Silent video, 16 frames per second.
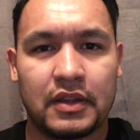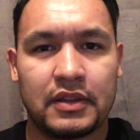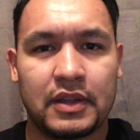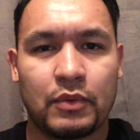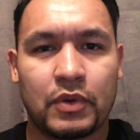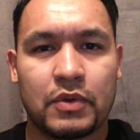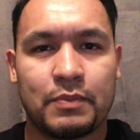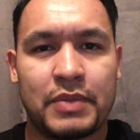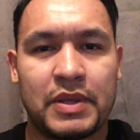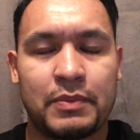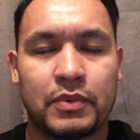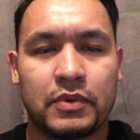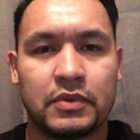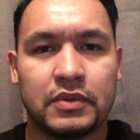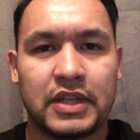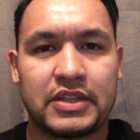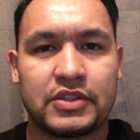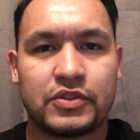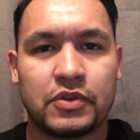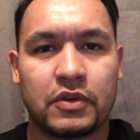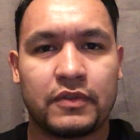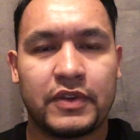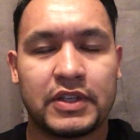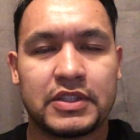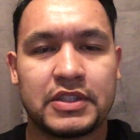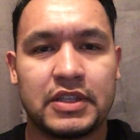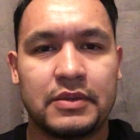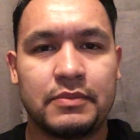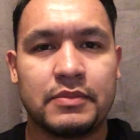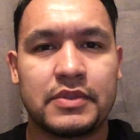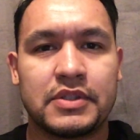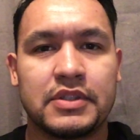they work with people like stroke
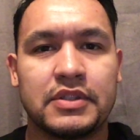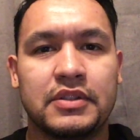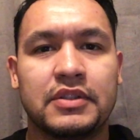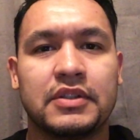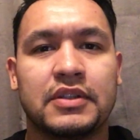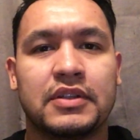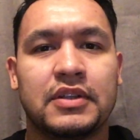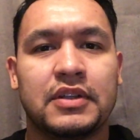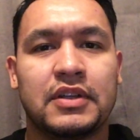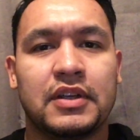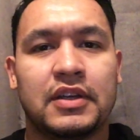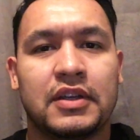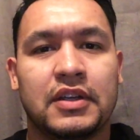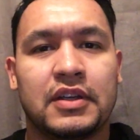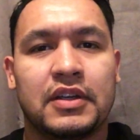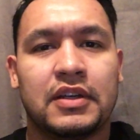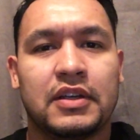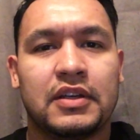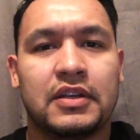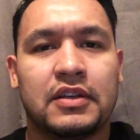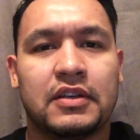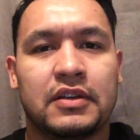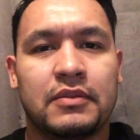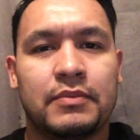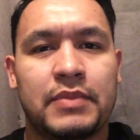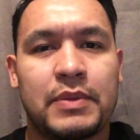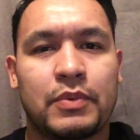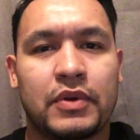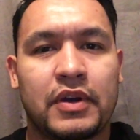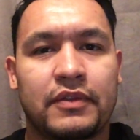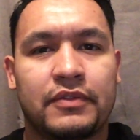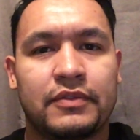victims and
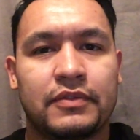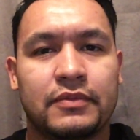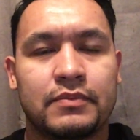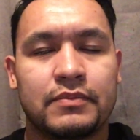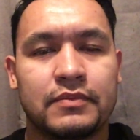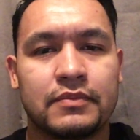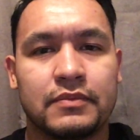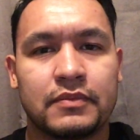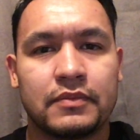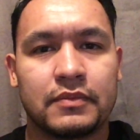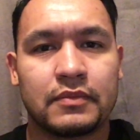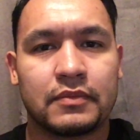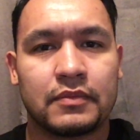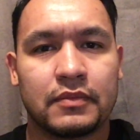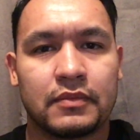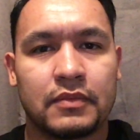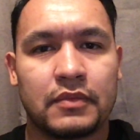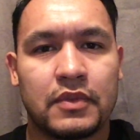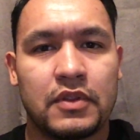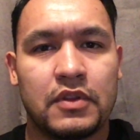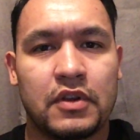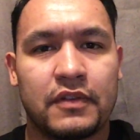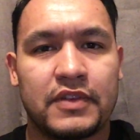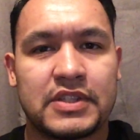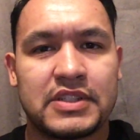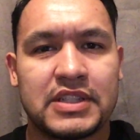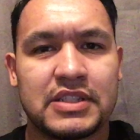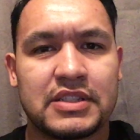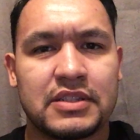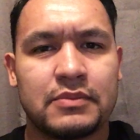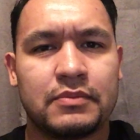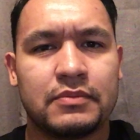people who have nervous
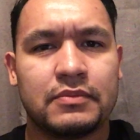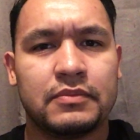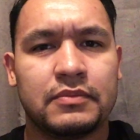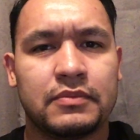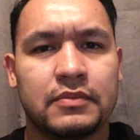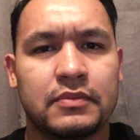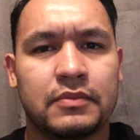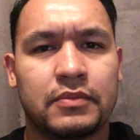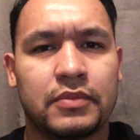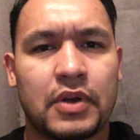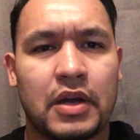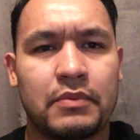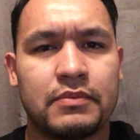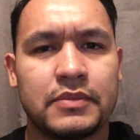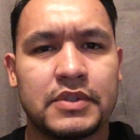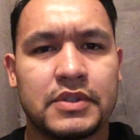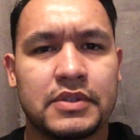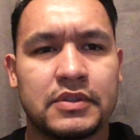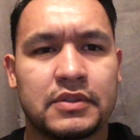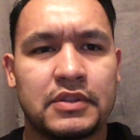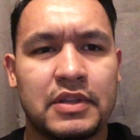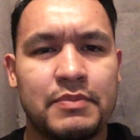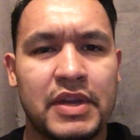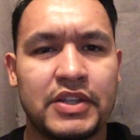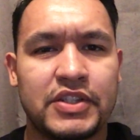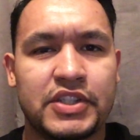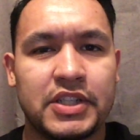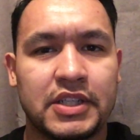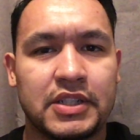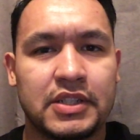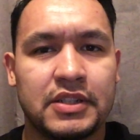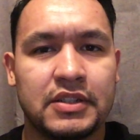system problems,
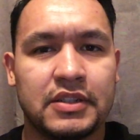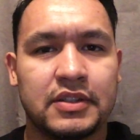dementia,